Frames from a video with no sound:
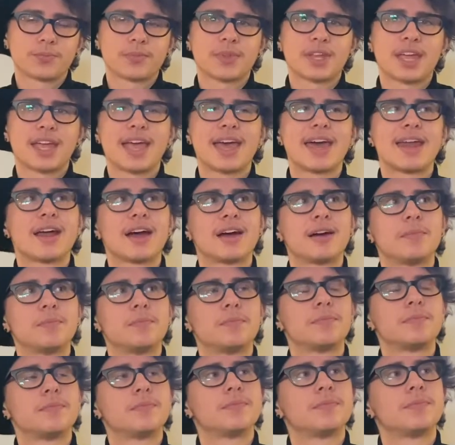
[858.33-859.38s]

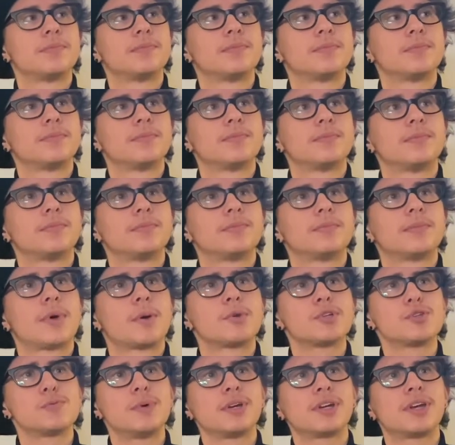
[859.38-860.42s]
I'm
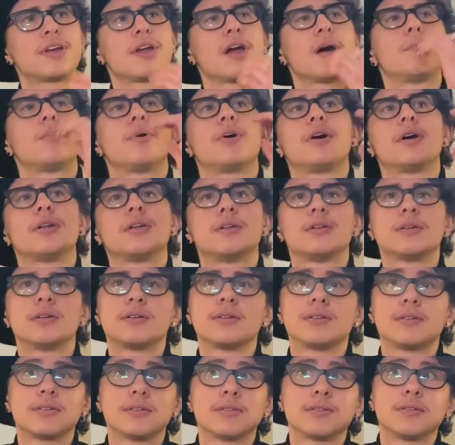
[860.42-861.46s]
just picking up on
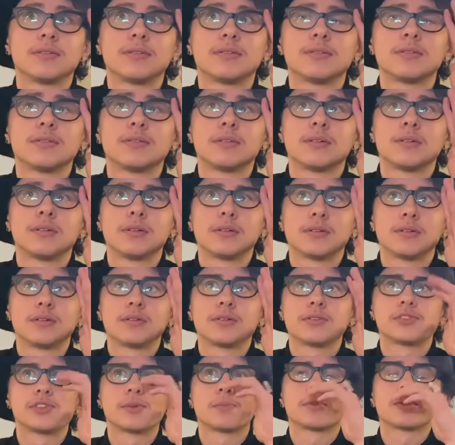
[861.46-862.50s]

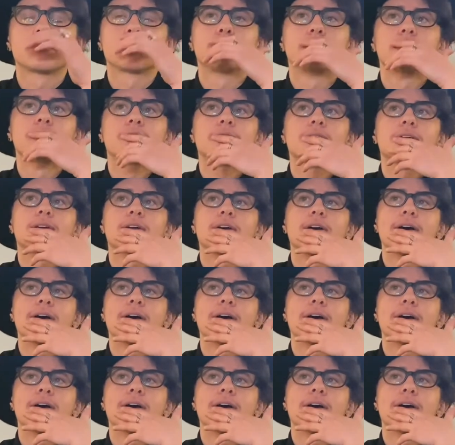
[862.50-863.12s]
something really